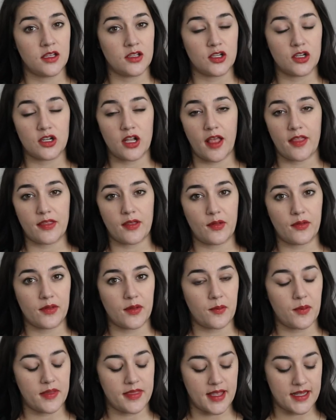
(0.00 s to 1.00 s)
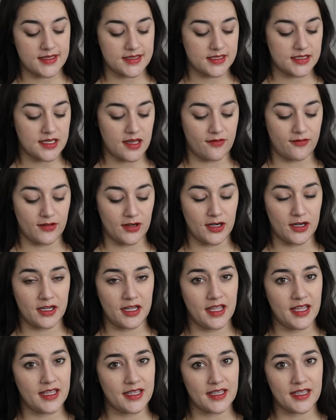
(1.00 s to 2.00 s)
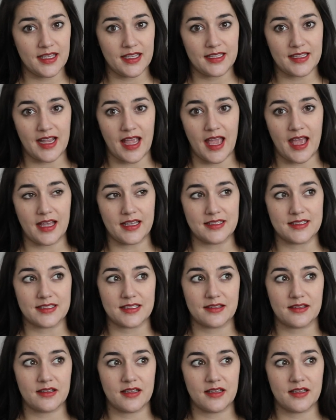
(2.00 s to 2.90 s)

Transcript: you're not the only one that suffered it, and